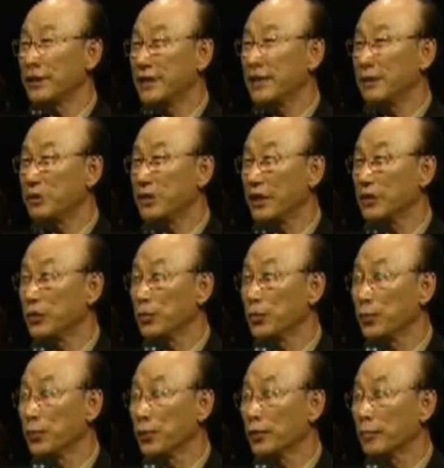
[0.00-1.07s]
seems that you
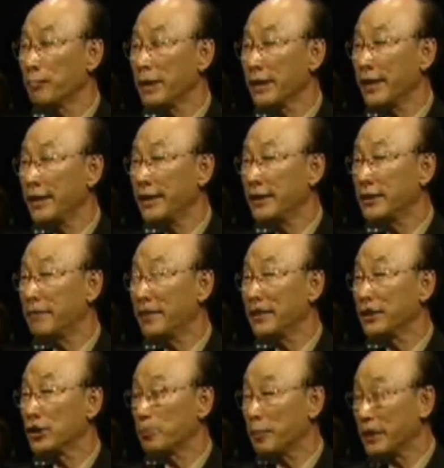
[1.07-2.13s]
will not make any
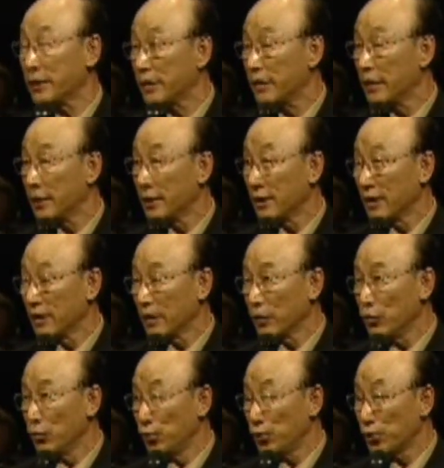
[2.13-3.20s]
advance, but
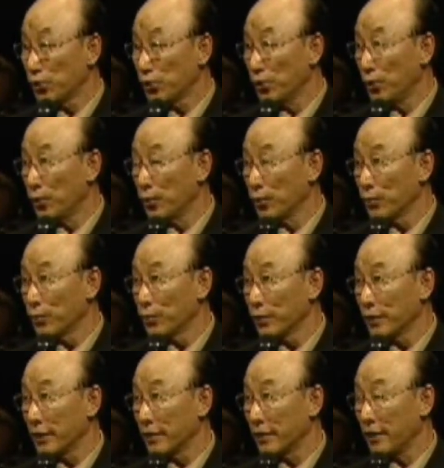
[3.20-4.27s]
you should know
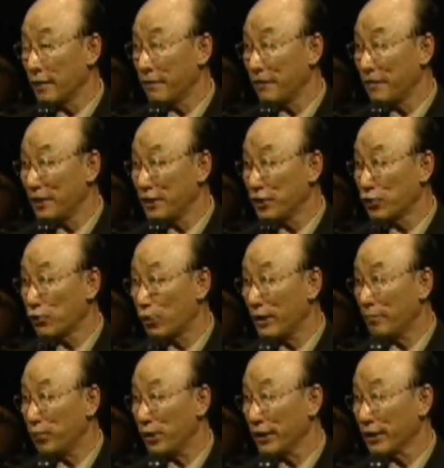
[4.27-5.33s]
the devil is
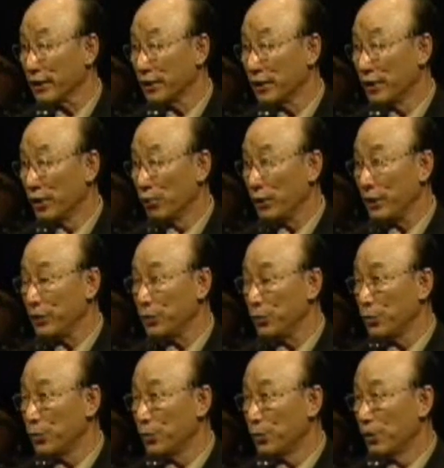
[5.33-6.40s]
trembling when
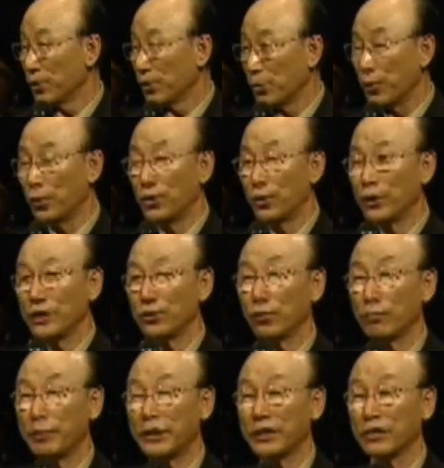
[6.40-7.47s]
you go
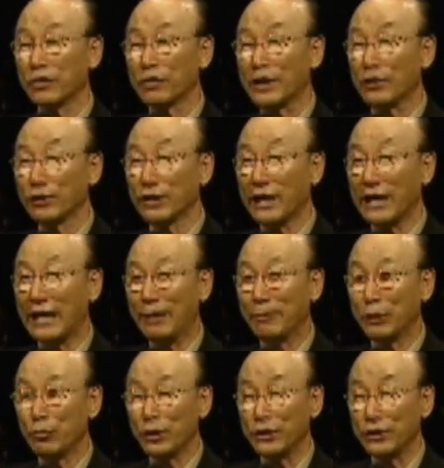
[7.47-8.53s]
into battleground
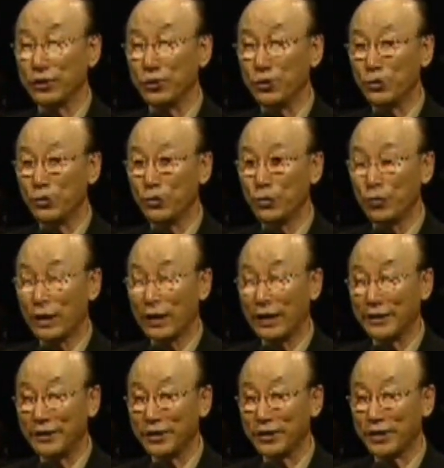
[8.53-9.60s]
armed with new
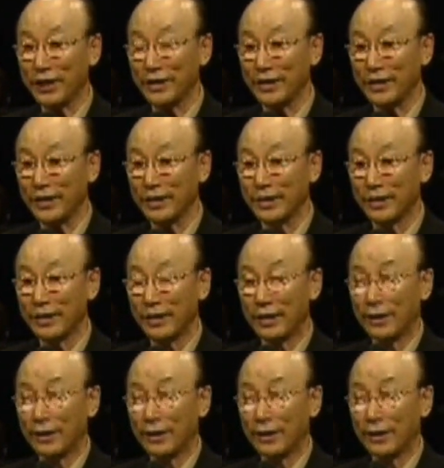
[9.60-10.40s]
understanding